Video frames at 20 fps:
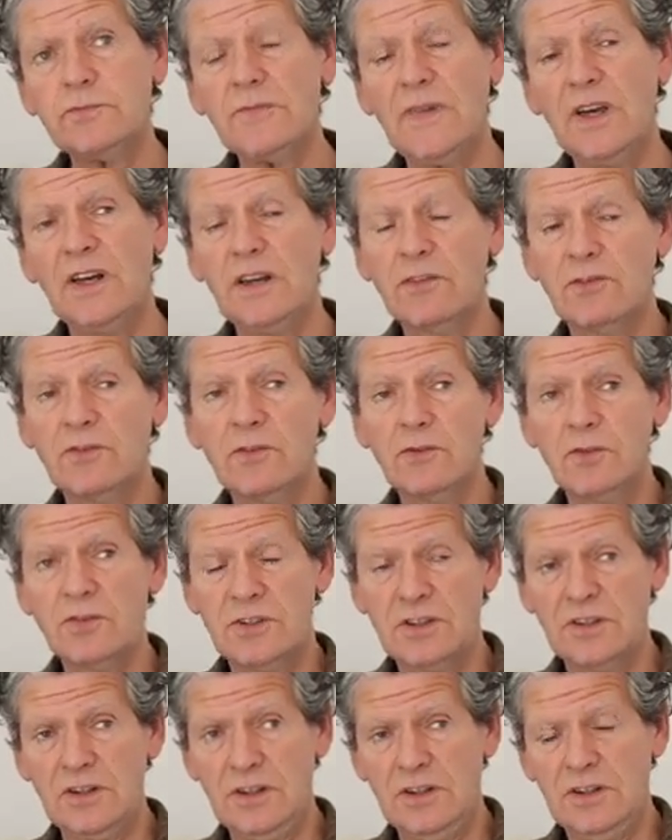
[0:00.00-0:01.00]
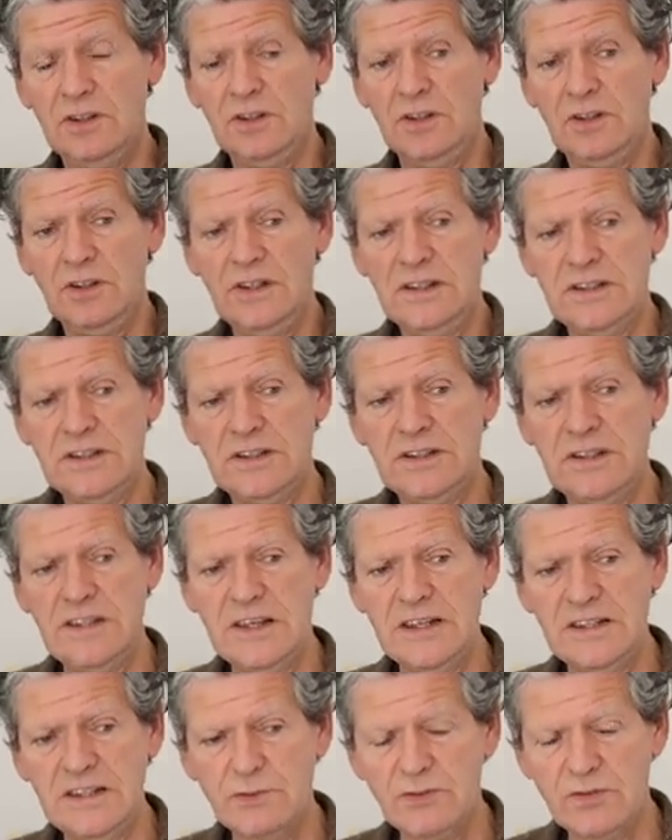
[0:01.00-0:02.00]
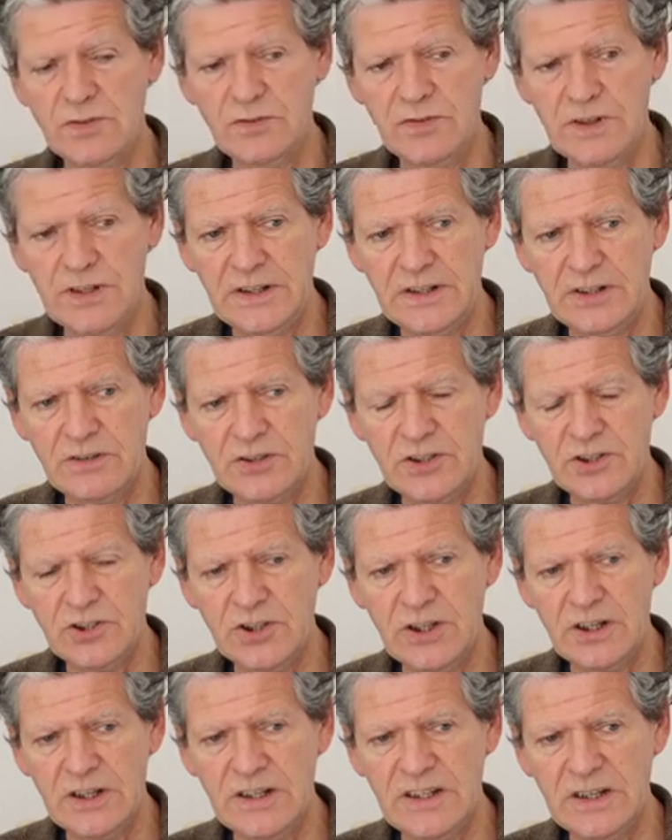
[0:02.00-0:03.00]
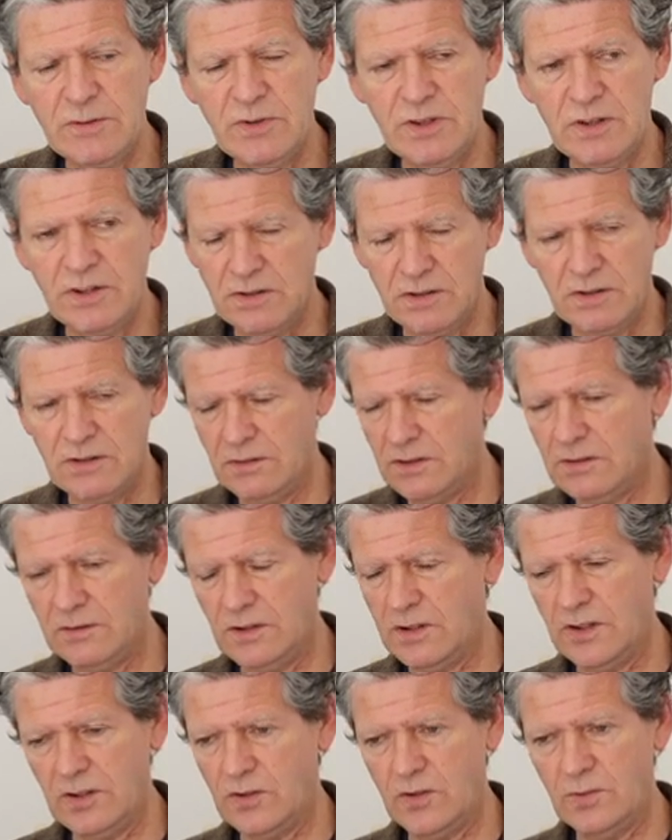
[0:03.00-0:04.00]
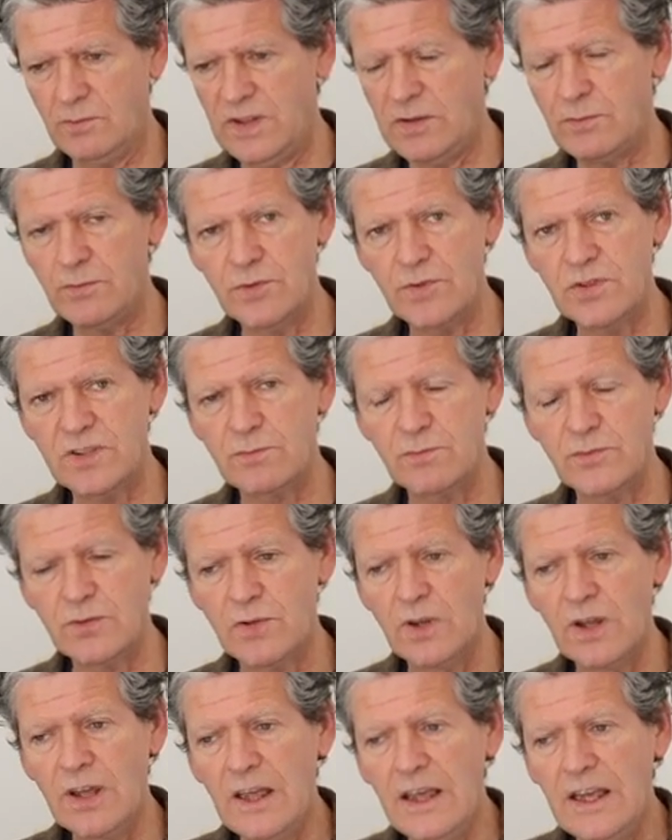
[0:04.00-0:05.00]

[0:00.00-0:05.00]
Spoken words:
and of course in this case he was referring to Christianity, but it could mean Buddhism too.